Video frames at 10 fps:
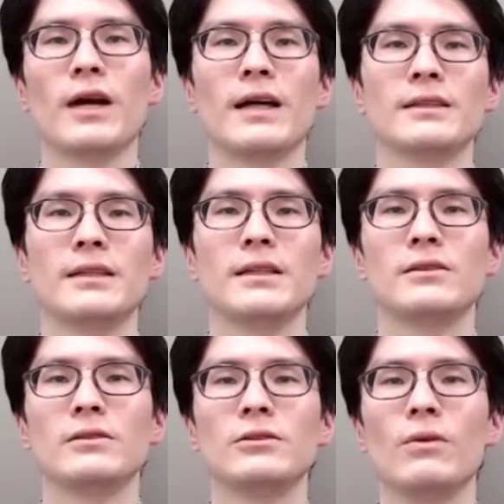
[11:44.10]
The reason
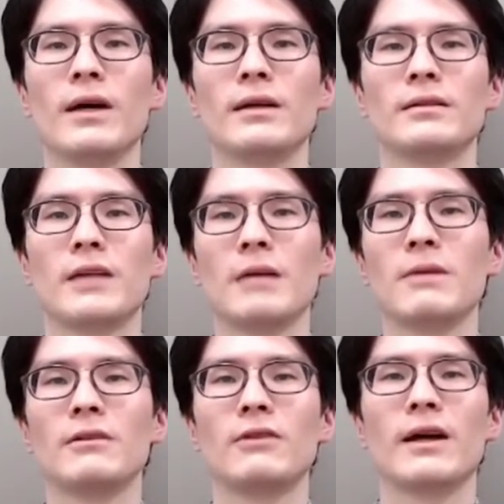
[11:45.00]
for the generation
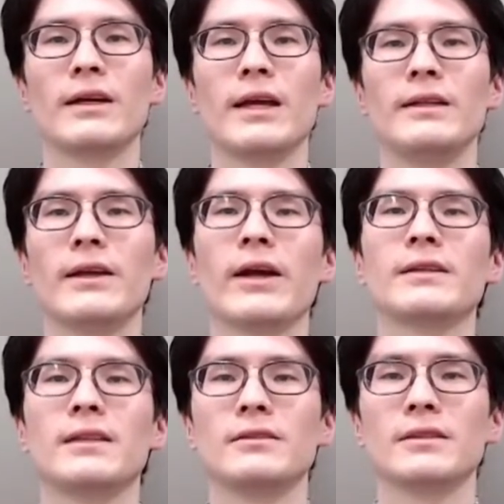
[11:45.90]
of null pointer
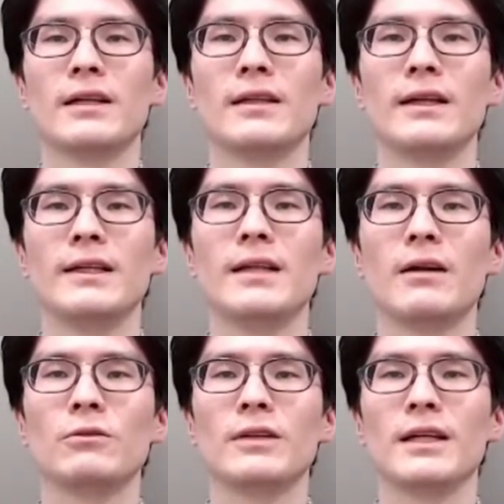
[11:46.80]
exception is
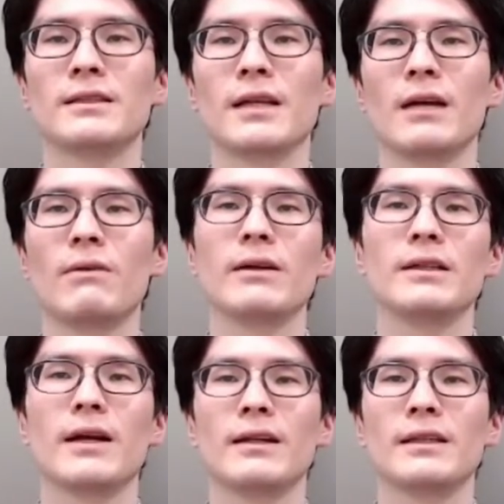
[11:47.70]
because of the poor
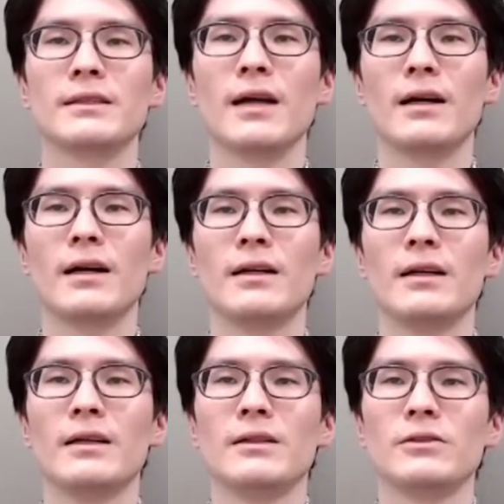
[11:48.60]
handling of the reader,
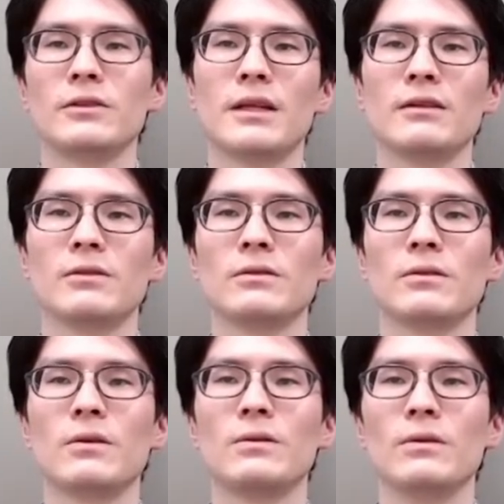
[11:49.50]
which was
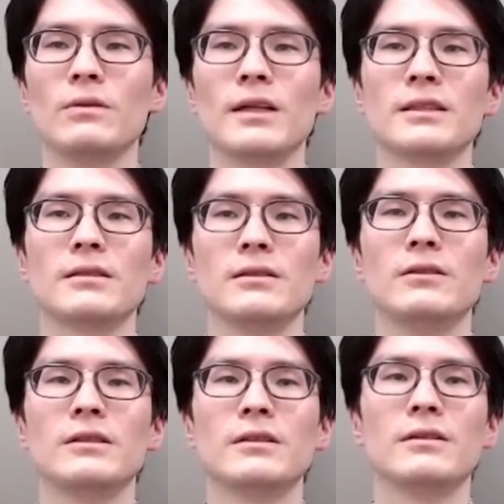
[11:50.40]
canceled due to timeout.
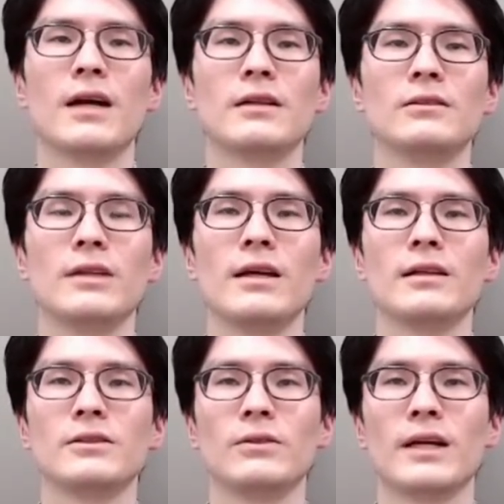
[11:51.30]
But for the
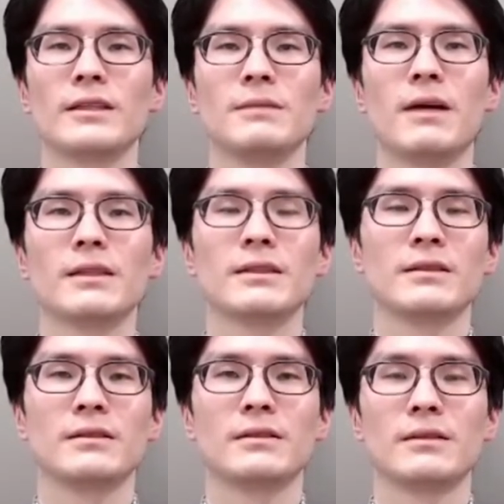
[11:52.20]
detail, we need to follow
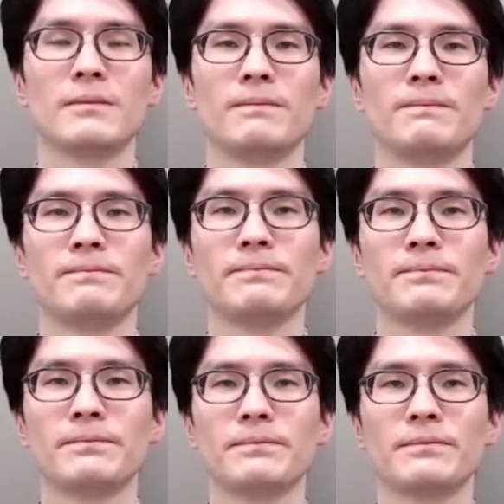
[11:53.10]
the source code,
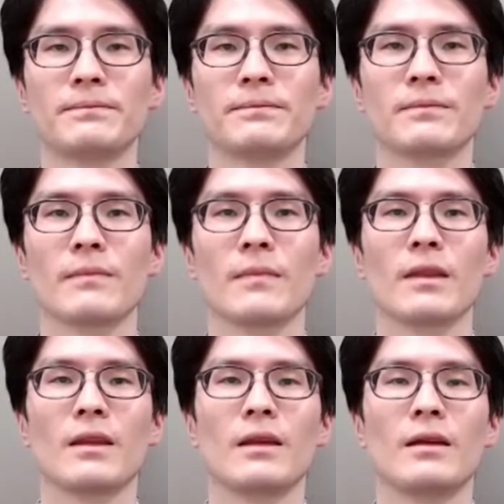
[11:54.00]
so I would
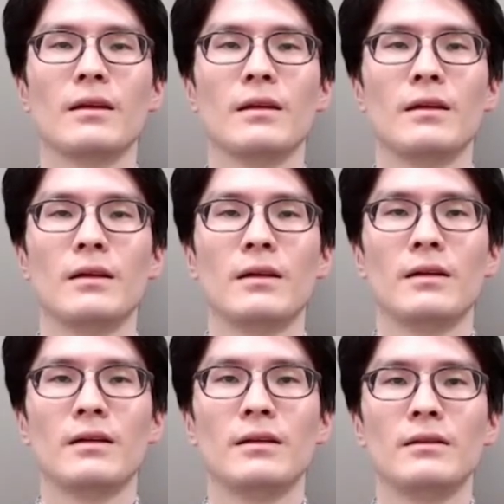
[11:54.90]
omit going
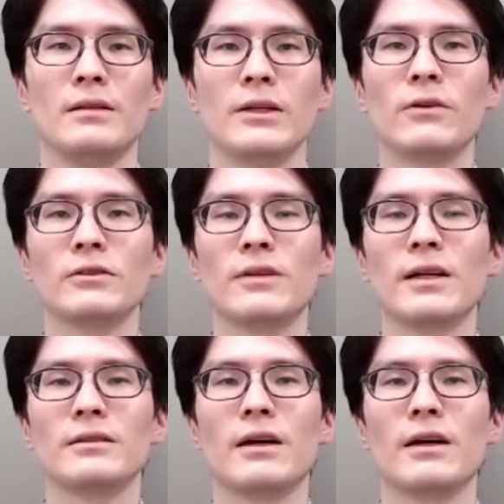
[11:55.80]
through the explanation.